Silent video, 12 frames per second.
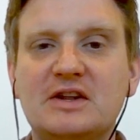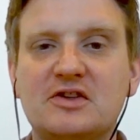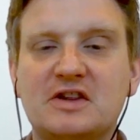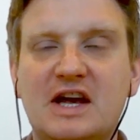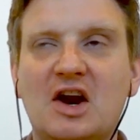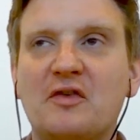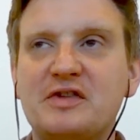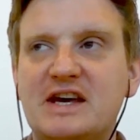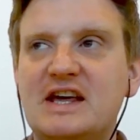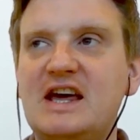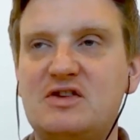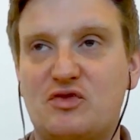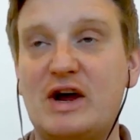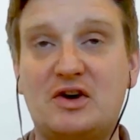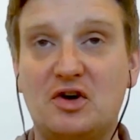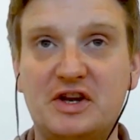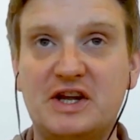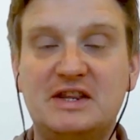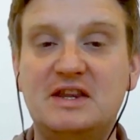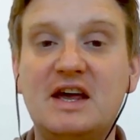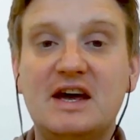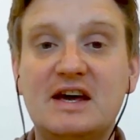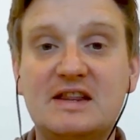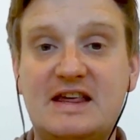doesn't he? And obviously his record in
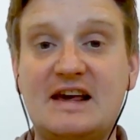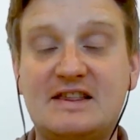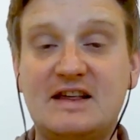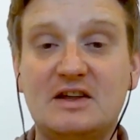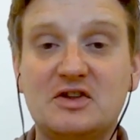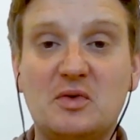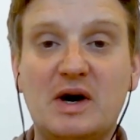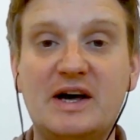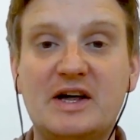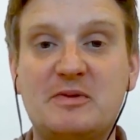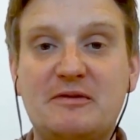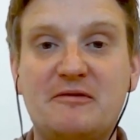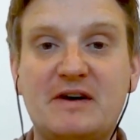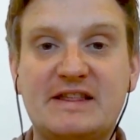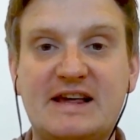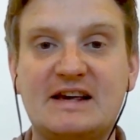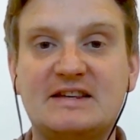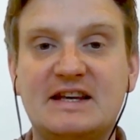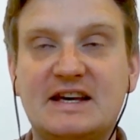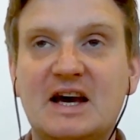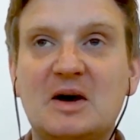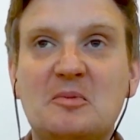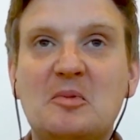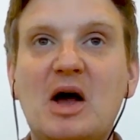tests elsewhere has been fantastic.
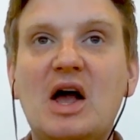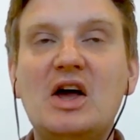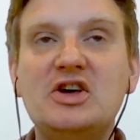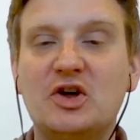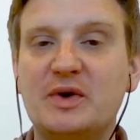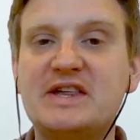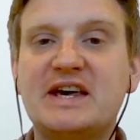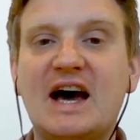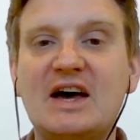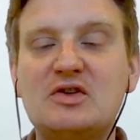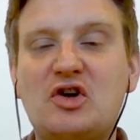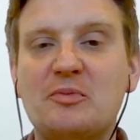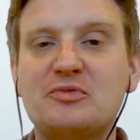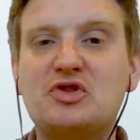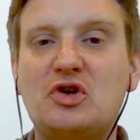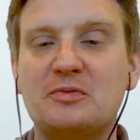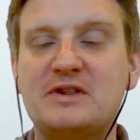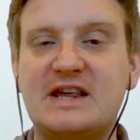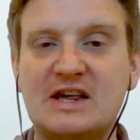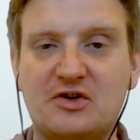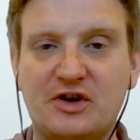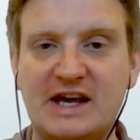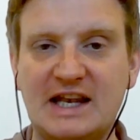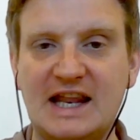He's a guy who's come to Test
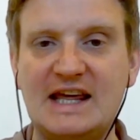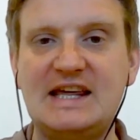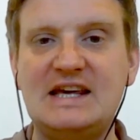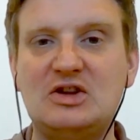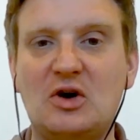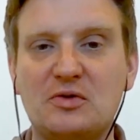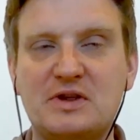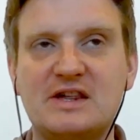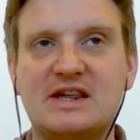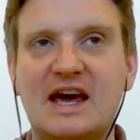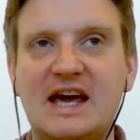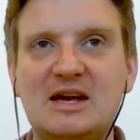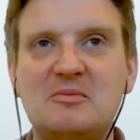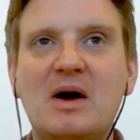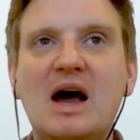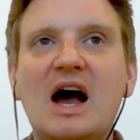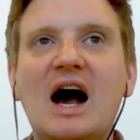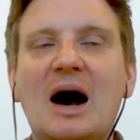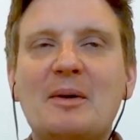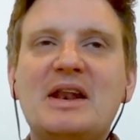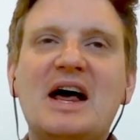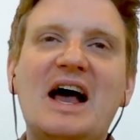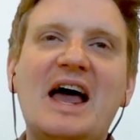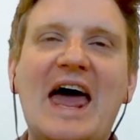cricket late. He knows his game. I
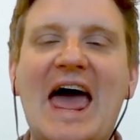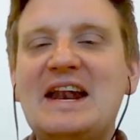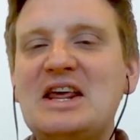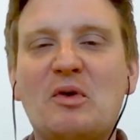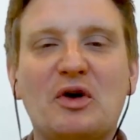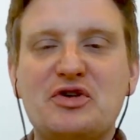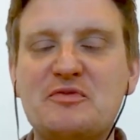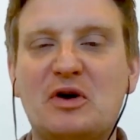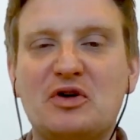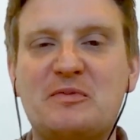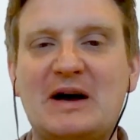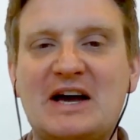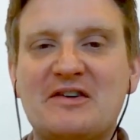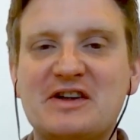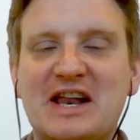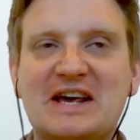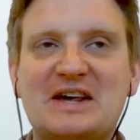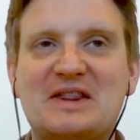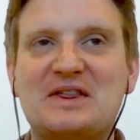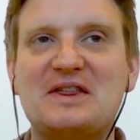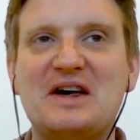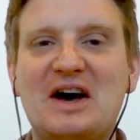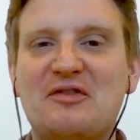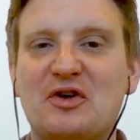mean, anyone who bowls back of a length
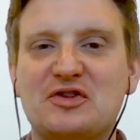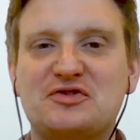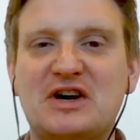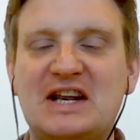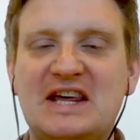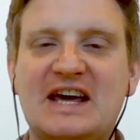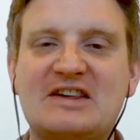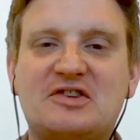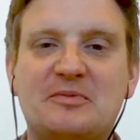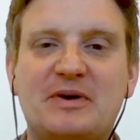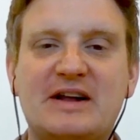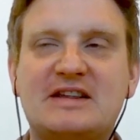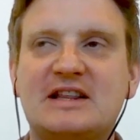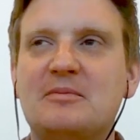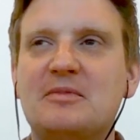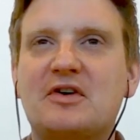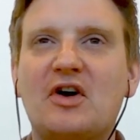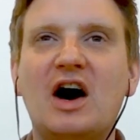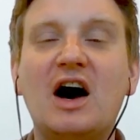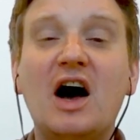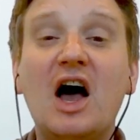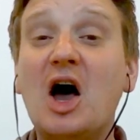for Australia gets compared to Glenn McGrath.